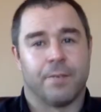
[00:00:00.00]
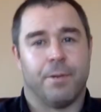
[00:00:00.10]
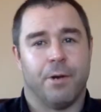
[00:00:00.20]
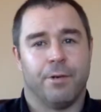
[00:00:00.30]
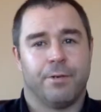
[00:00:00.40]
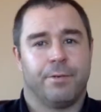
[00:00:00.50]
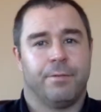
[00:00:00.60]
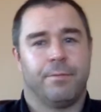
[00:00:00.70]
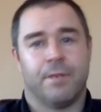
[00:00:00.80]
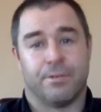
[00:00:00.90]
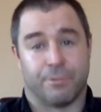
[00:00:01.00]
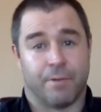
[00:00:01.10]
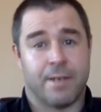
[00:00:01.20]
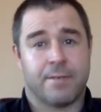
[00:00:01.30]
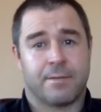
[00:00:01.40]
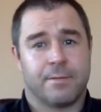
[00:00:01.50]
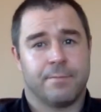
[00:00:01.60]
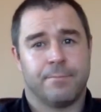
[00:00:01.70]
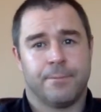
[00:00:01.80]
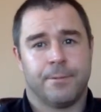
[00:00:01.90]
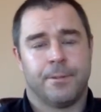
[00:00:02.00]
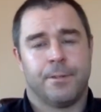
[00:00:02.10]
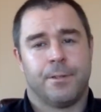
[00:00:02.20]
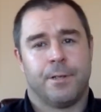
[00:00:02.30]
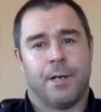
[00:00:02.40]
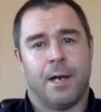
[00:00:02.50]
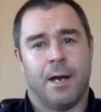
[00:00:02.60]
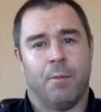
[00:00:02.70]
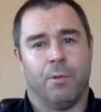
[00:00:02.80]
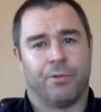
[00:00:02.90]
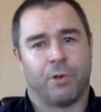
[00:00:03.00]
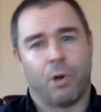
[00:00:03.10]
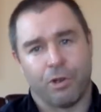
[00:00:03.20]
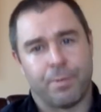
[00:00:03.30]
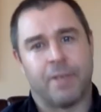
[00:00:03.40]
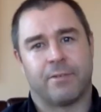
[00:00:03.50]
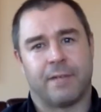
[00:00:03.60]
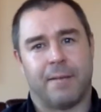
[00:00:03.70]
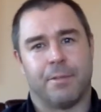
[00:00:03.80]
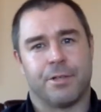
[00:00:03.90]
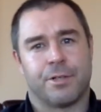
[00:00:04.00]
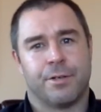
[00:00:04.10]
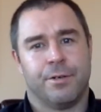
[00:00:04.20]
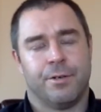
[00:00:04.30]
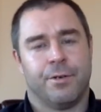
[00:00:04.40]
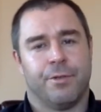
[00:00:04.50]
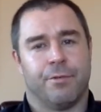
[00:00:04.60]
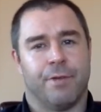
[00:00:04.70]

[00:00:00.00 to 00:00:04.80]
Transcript: component is the race. Once a call has been established, the